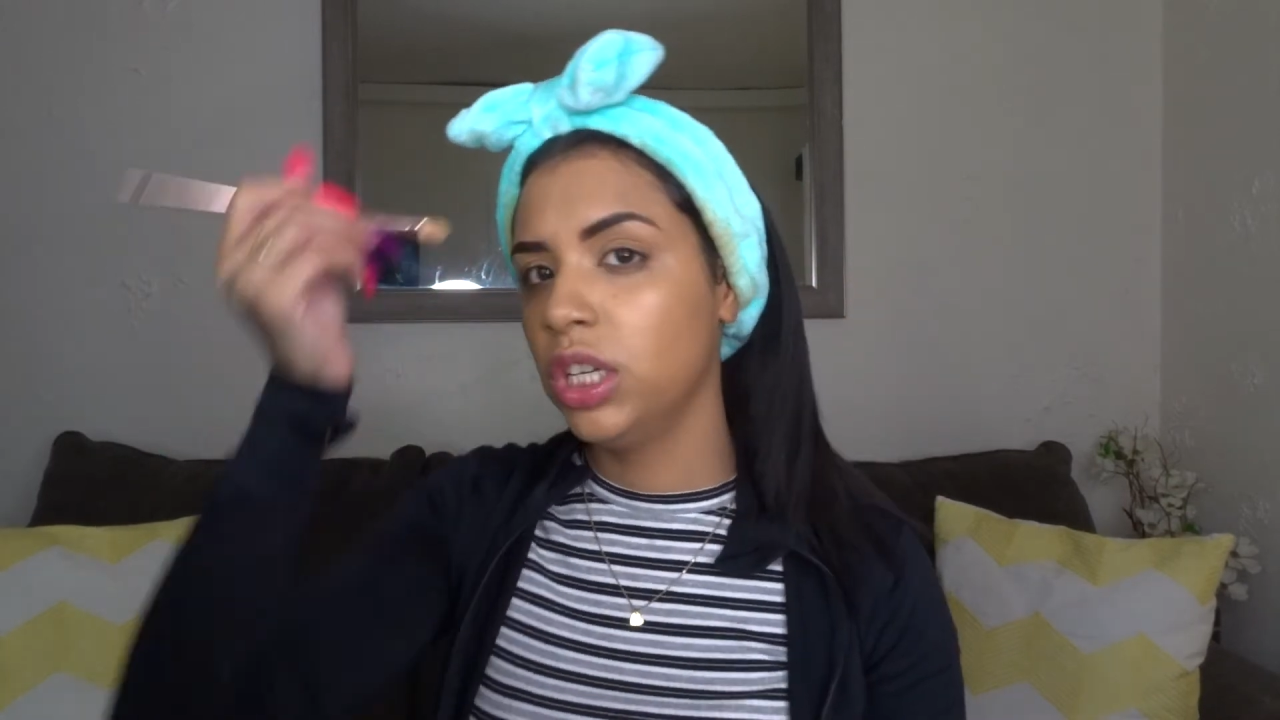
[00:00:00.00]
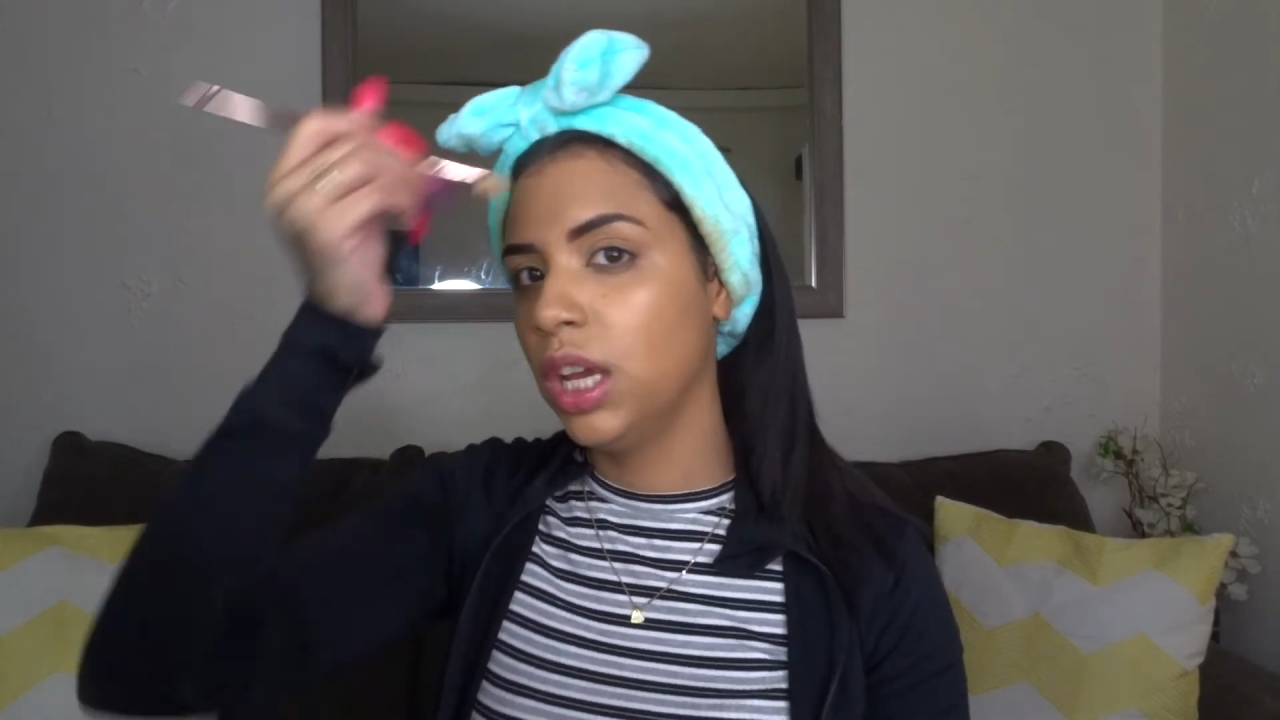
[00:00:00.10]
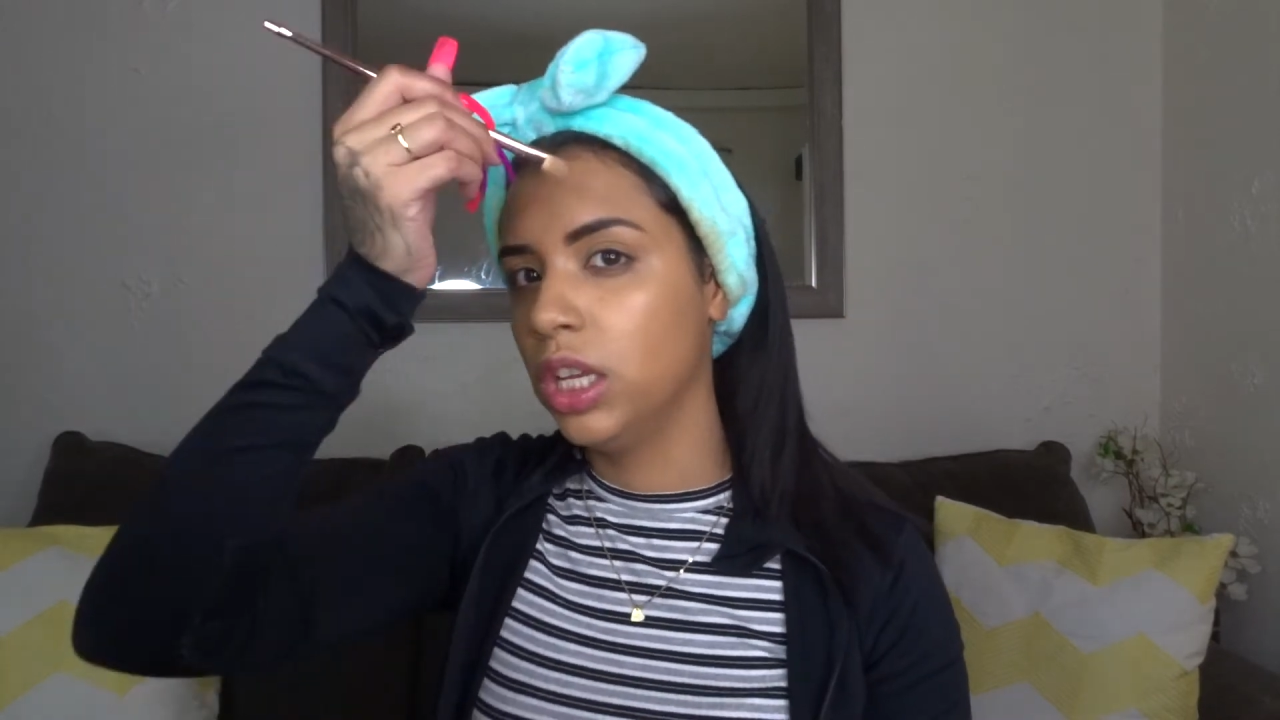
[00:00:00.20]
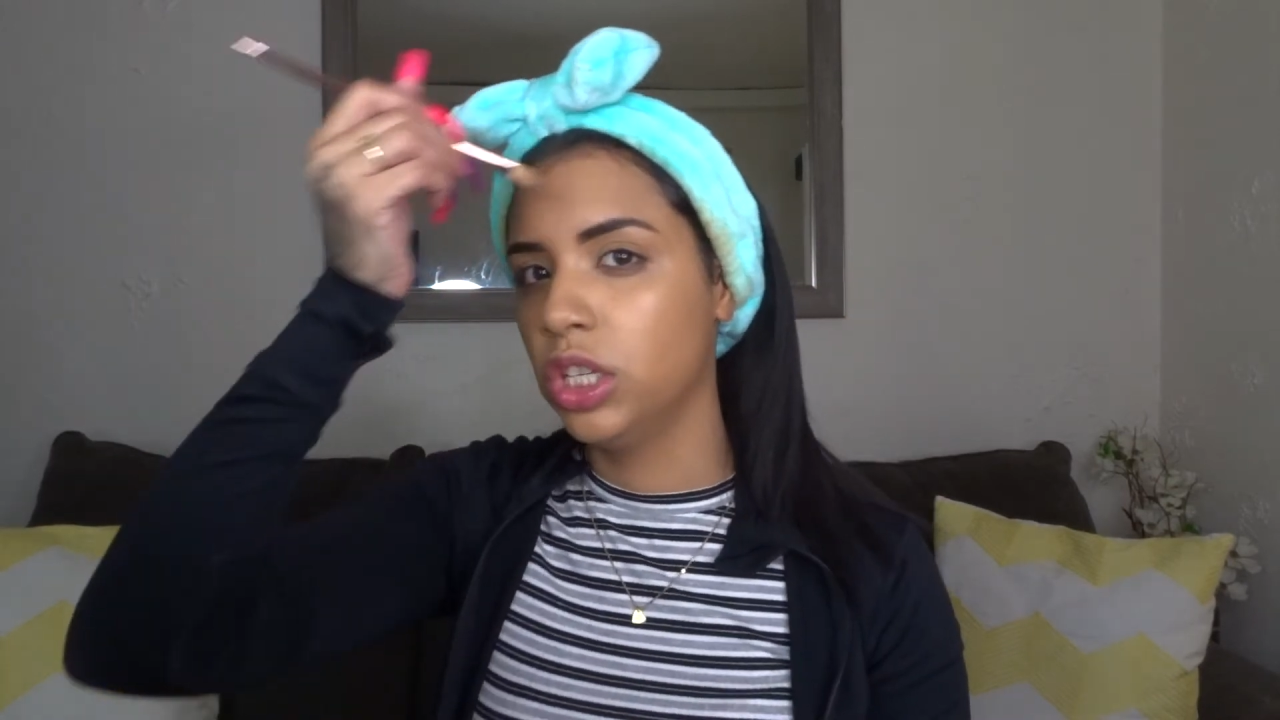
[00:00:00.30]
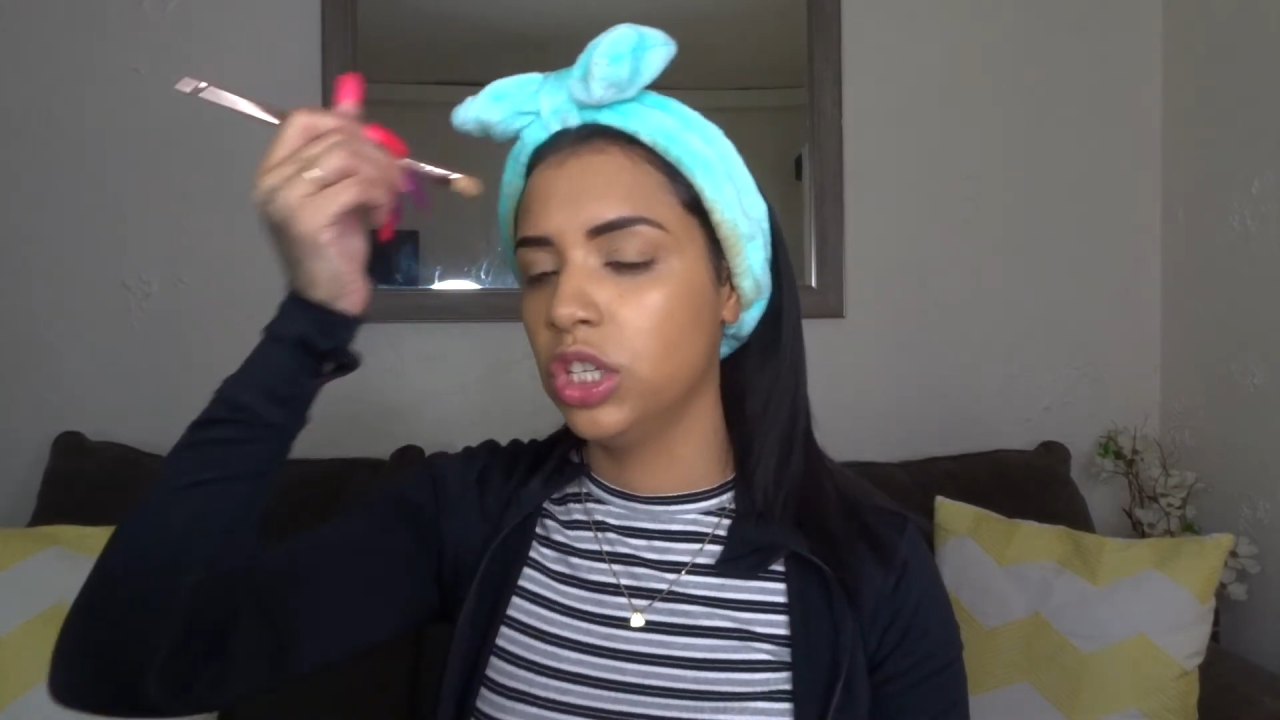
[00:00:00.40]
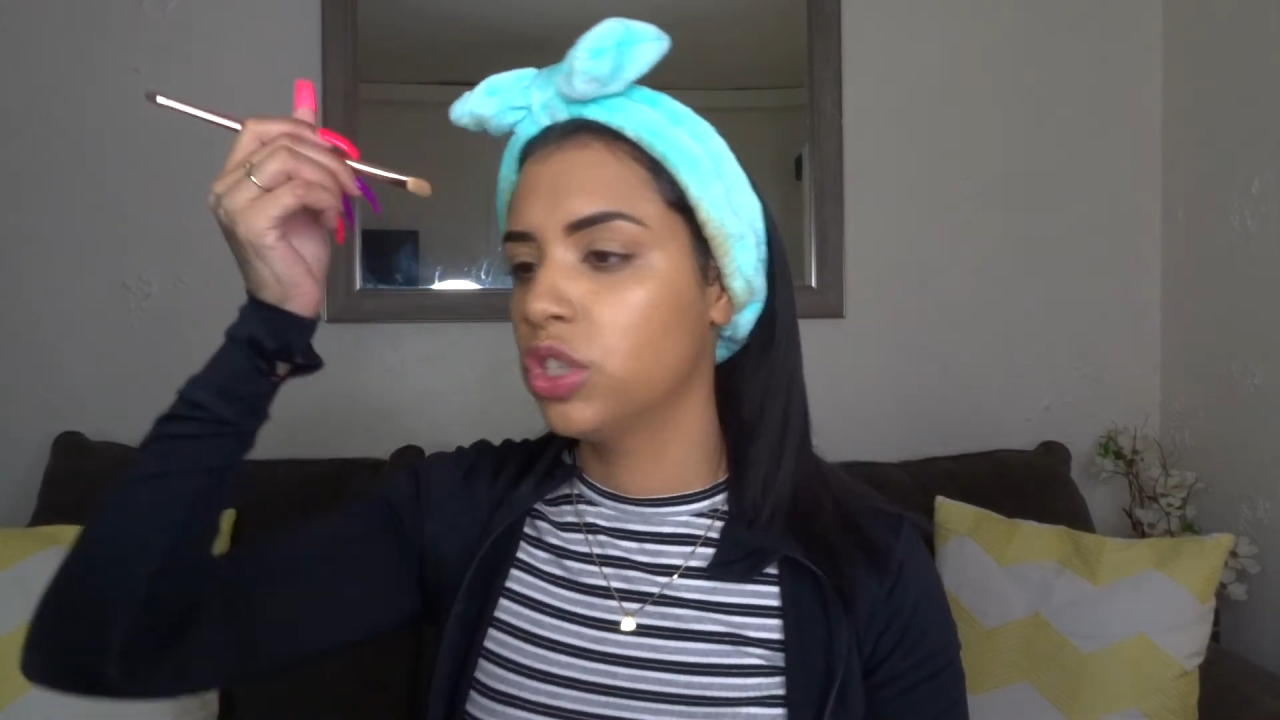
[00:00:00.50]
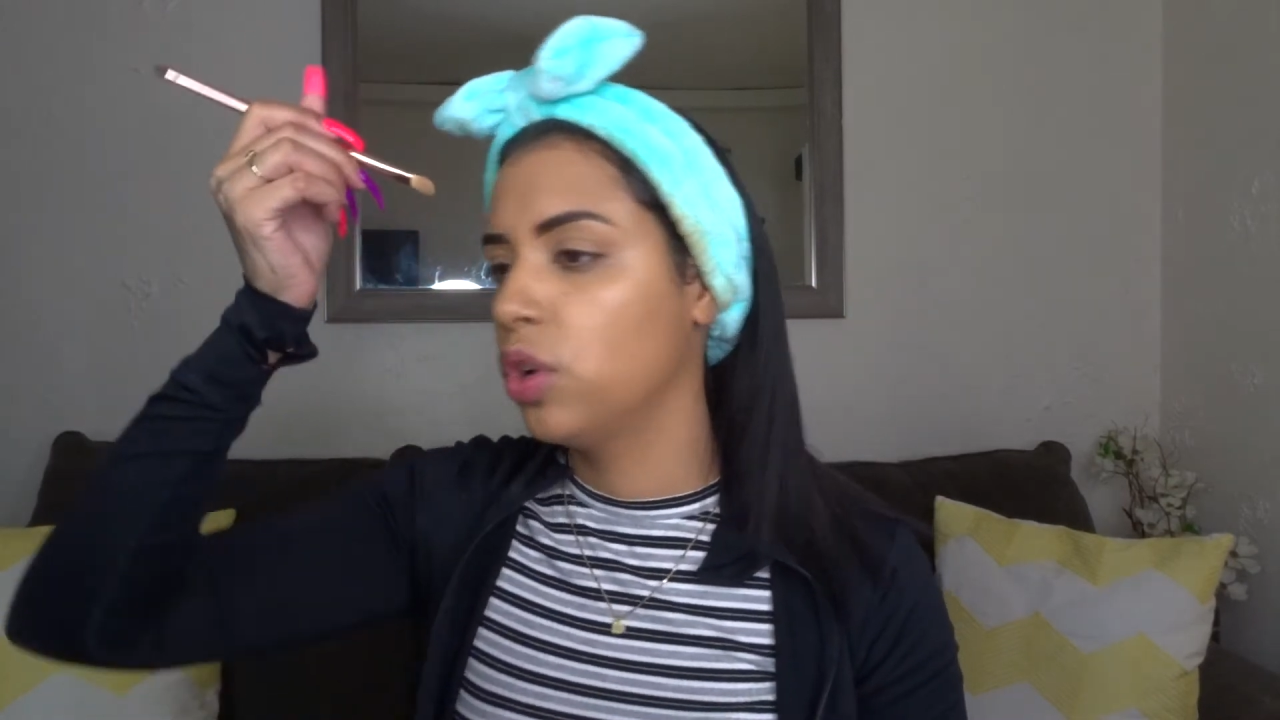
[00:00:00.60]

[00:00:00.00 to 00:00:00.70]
and then just